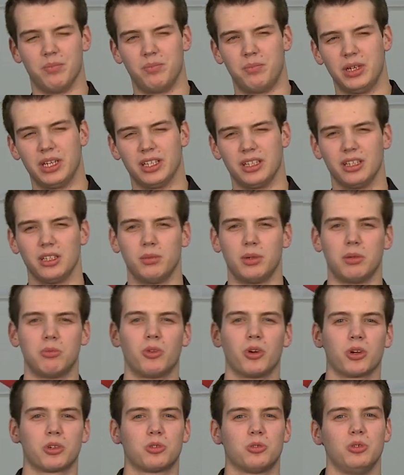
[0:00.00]
be a little bit
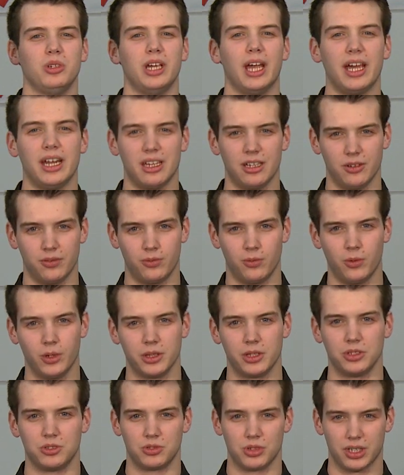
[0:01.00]
more creative
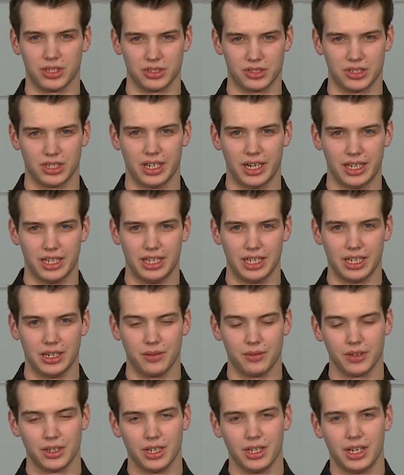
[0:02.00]
with the drills that I
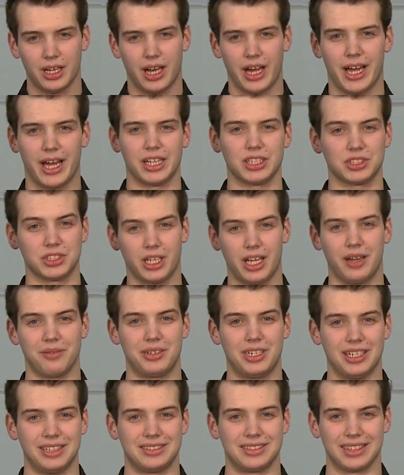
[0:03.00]
give, I actually have
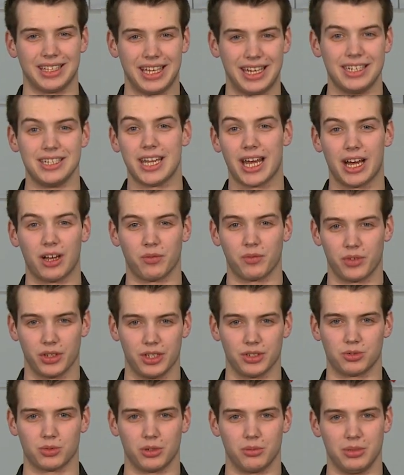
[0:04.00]
kids lay down for
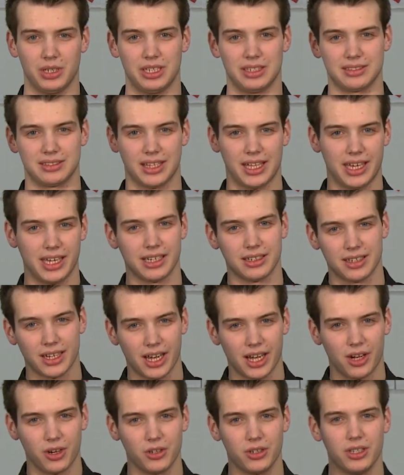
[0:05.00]
this one, because laying
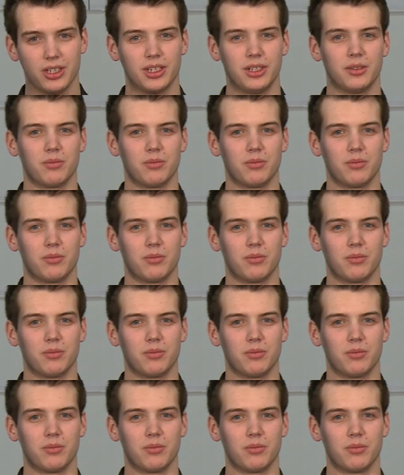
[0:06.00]
down,